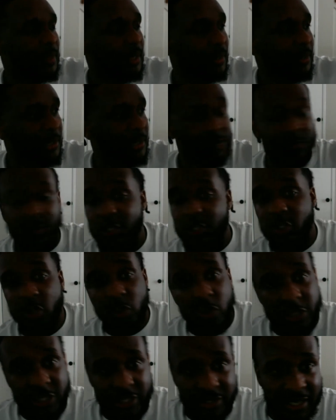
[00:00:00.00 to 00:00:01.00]
even the
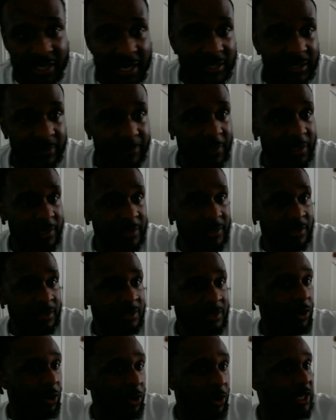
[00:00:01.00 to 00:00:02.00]
Jewish encyclopedia
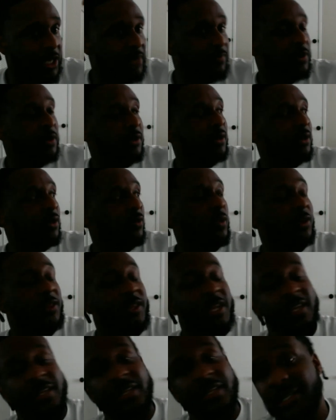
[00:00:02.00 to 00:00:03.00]
or even
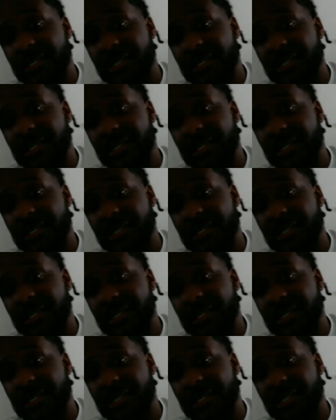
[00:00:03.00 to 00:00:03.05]
within these